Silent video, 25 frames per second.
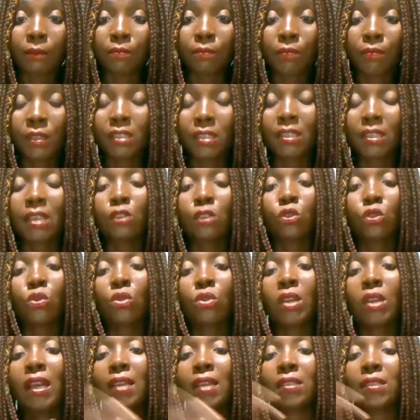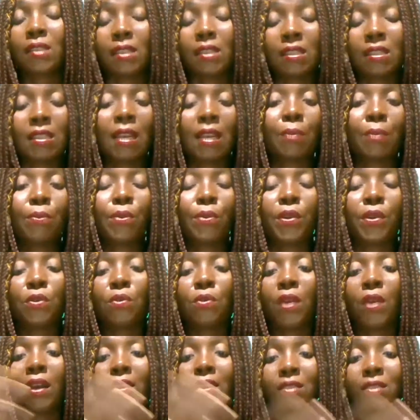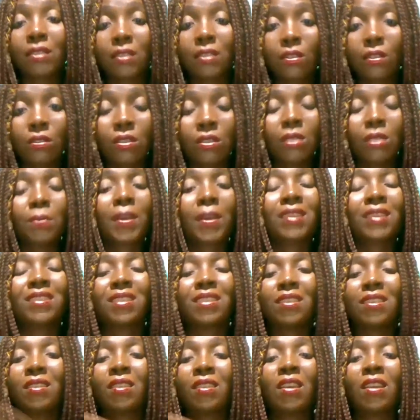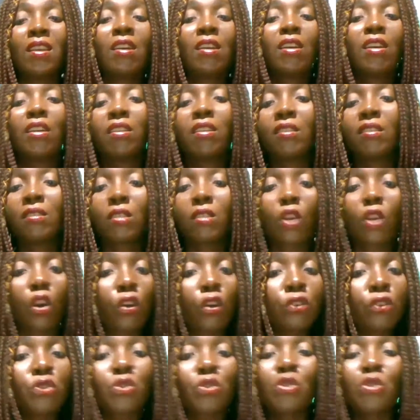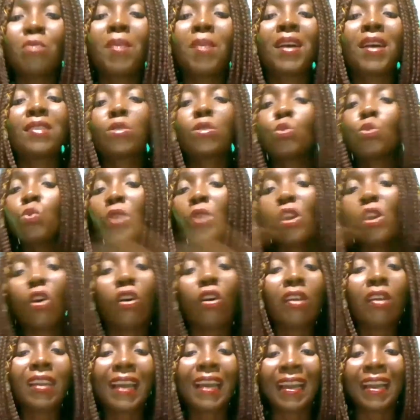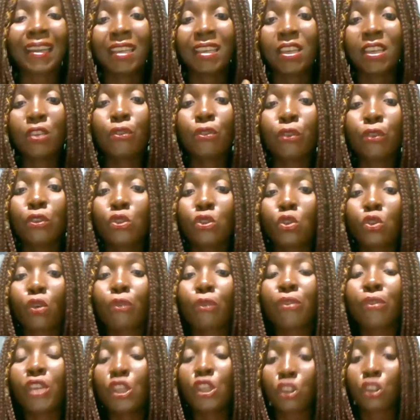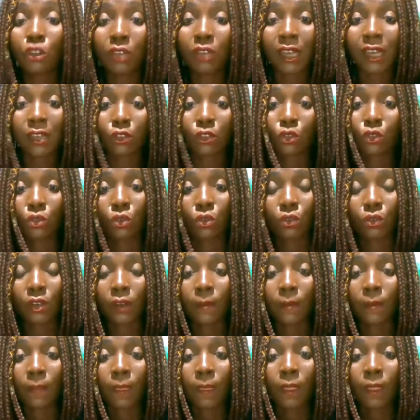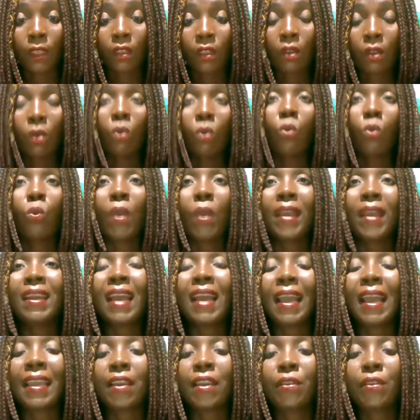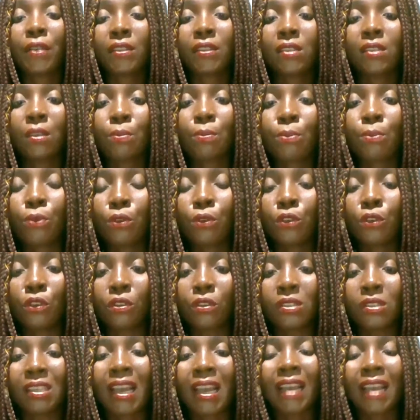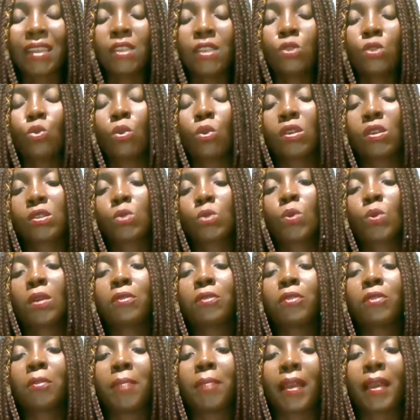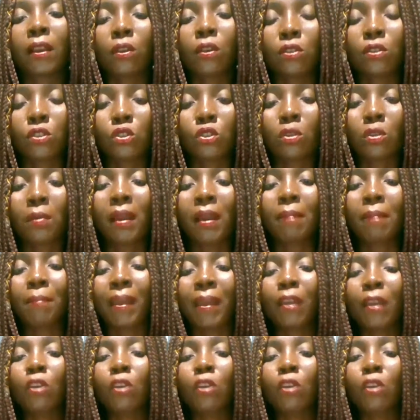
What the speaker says: business owners, entrepreneurs, salesperson, consumers. We all are heroes of each other's story. When I create a product and it works well for my customer